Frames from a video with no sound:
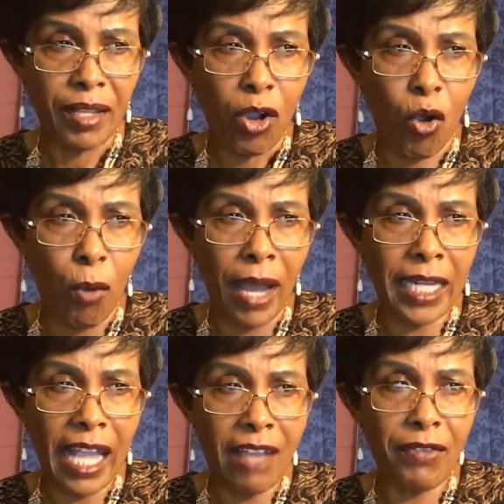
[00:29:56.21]
Command
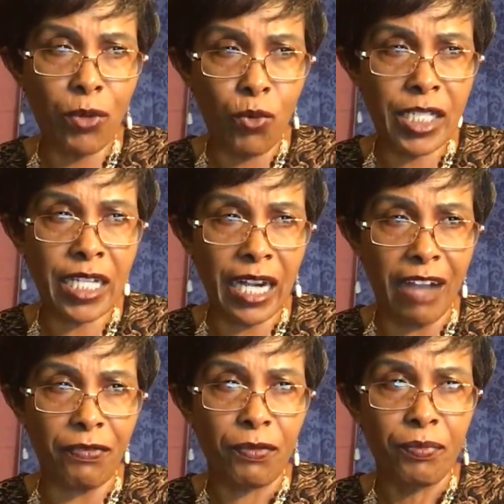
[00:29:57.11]
every
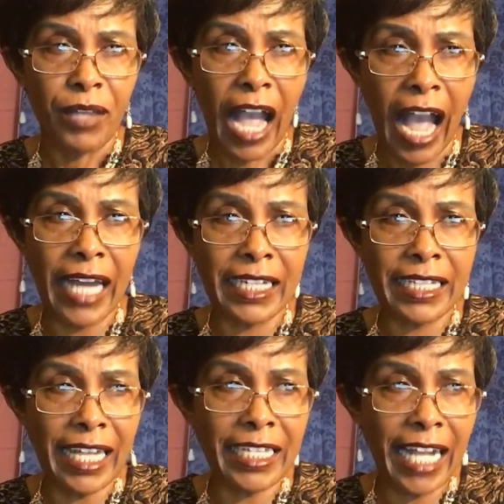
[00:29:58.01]
witchcraft hand
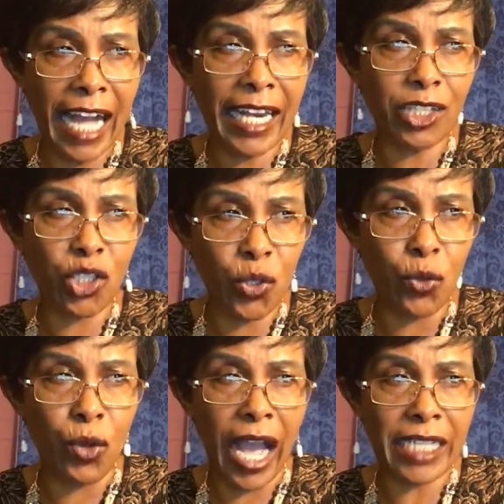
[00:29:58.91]
that carried
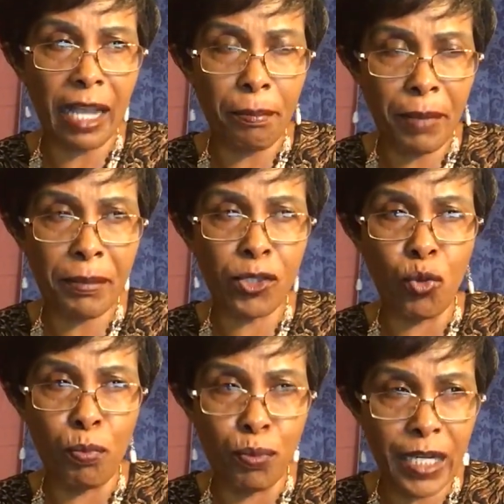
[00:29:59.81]
you as a baby to
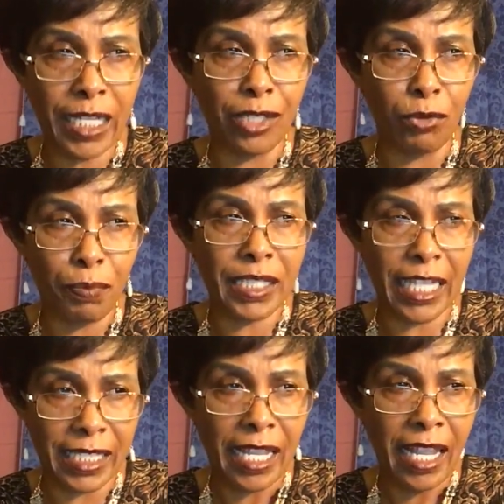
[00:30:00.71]
break in
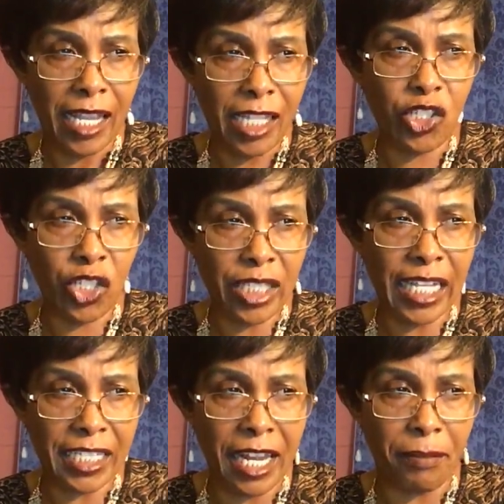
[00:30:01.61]
pieces in Jesus'
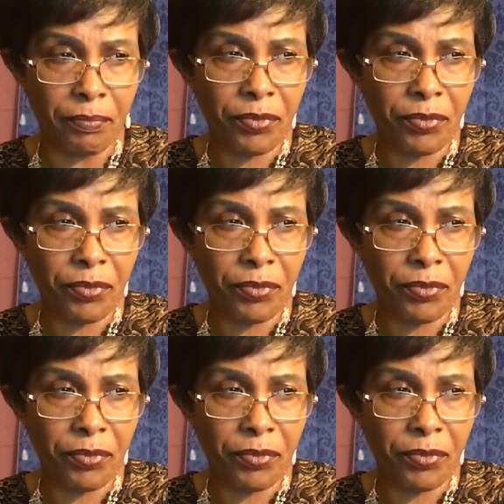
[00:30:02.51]
name.